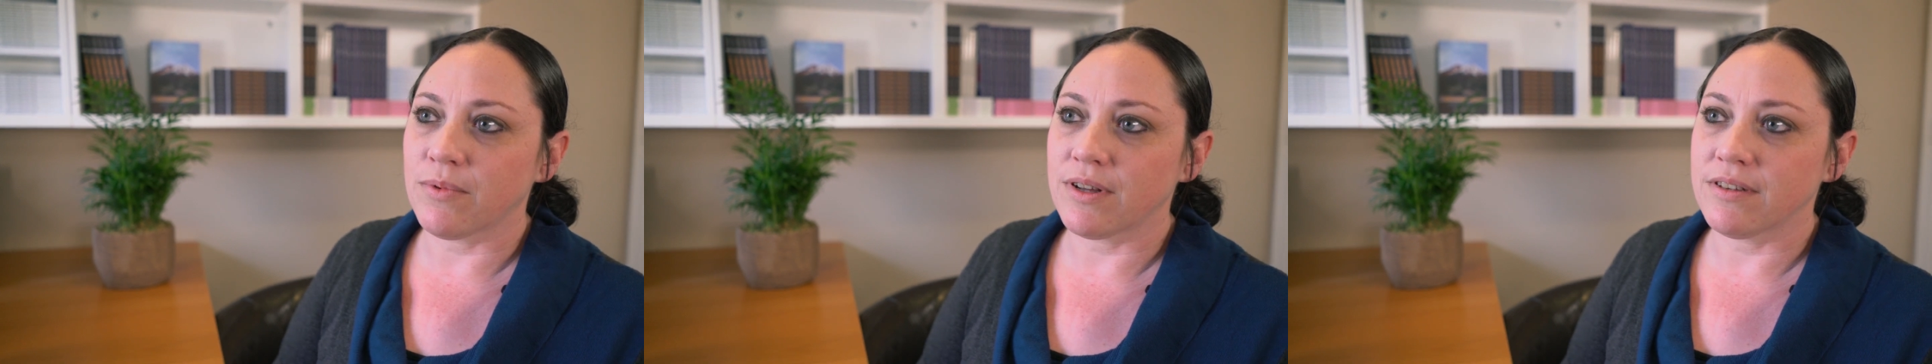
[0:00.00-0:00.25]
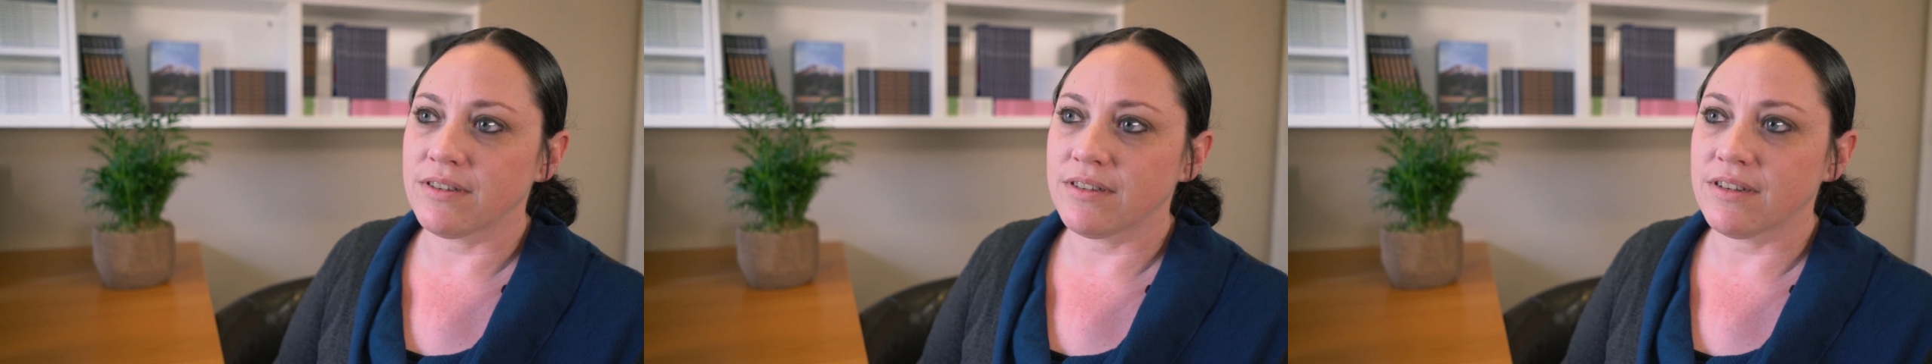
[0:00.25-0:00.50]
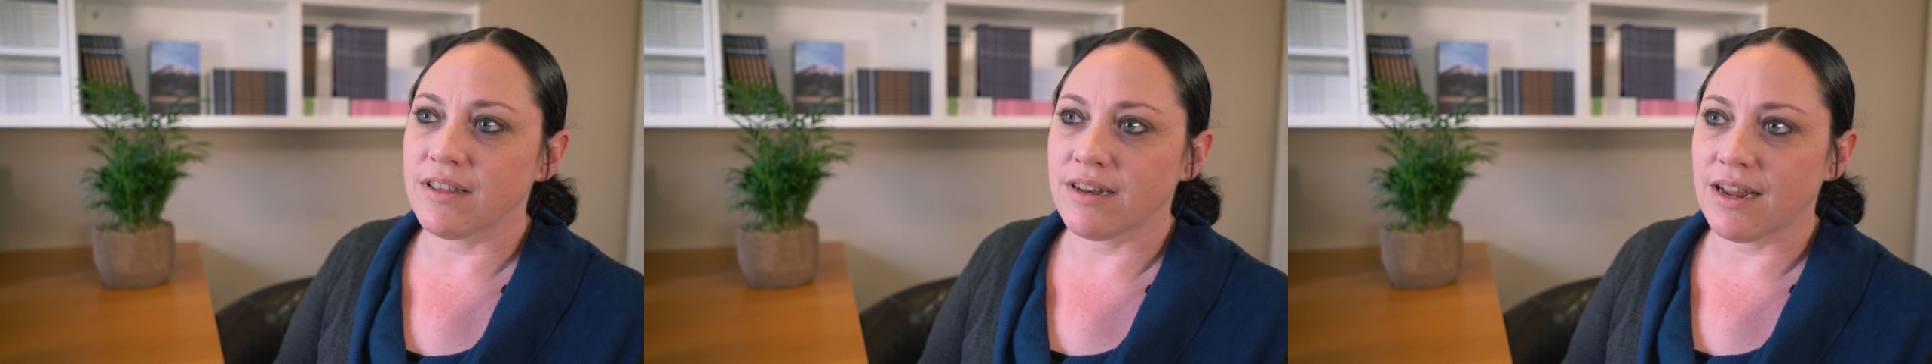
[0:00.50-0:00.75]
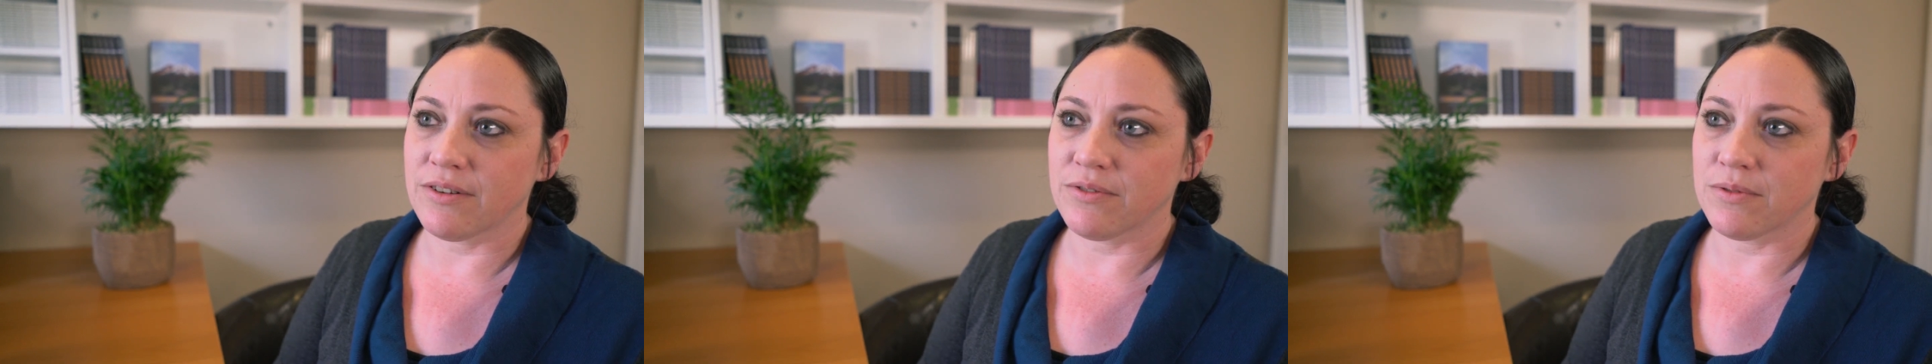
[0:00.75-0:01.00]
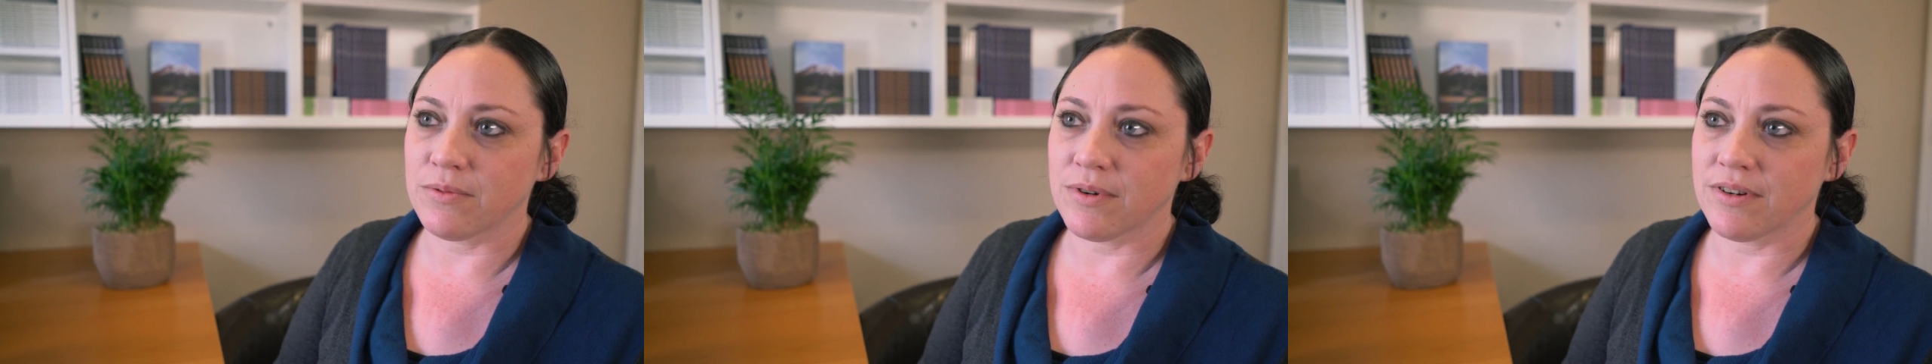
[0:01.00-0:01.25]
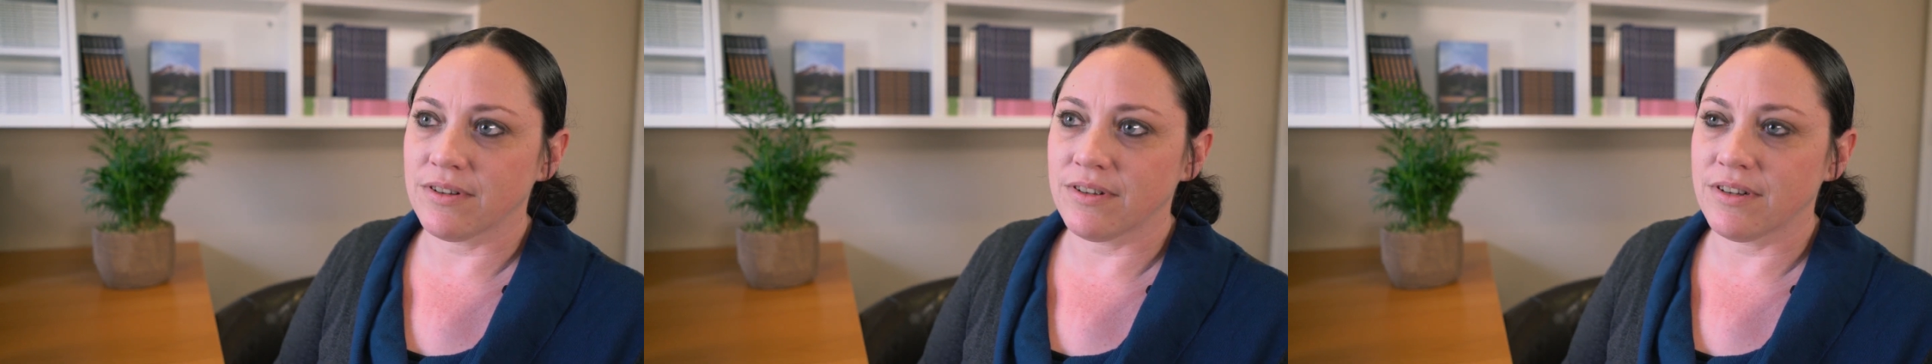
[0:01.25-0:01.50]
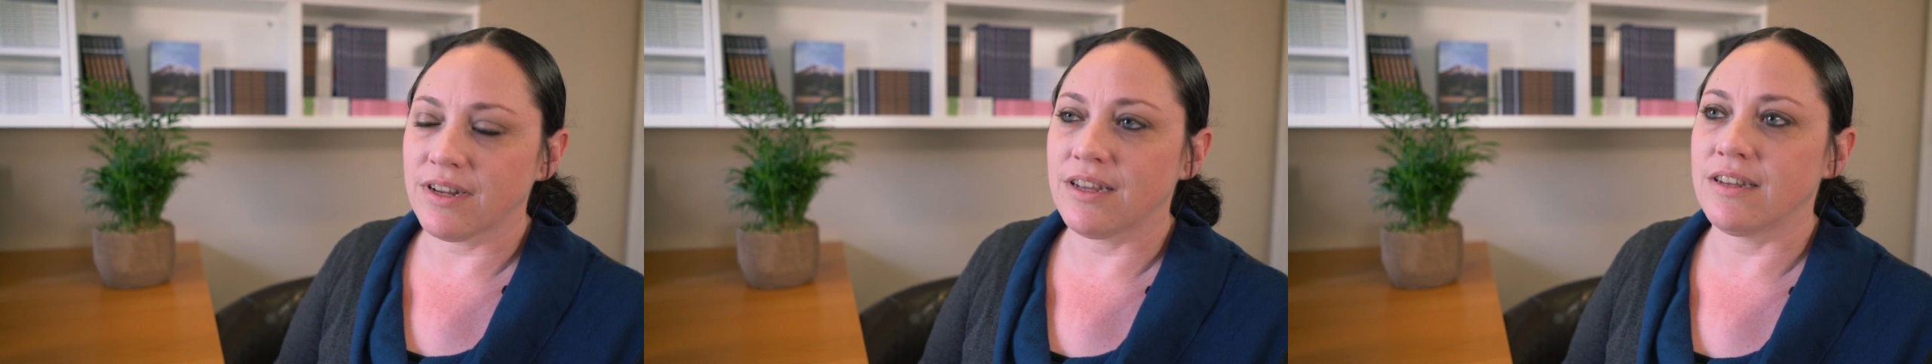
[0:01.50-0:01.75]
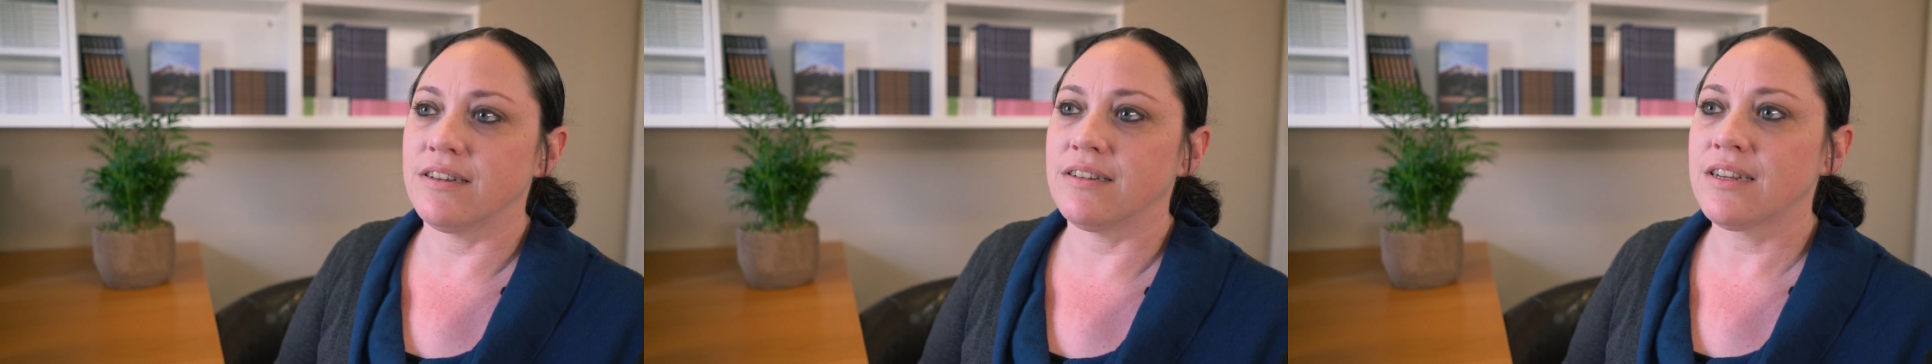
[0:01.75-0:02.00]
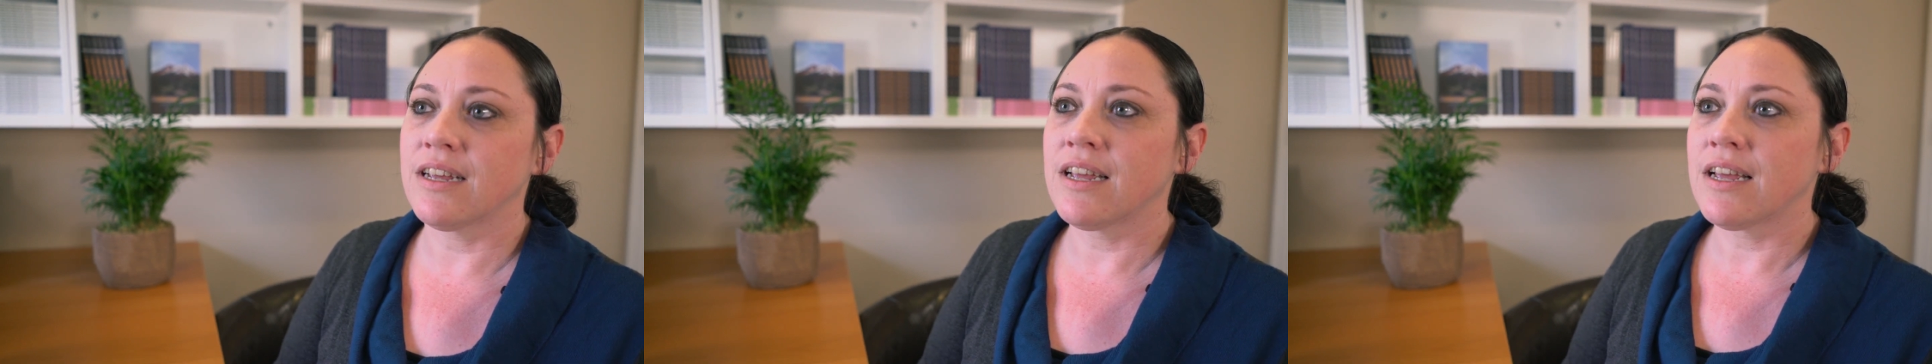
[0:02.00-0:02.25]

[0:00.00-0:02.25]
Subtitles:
was to the natural world, and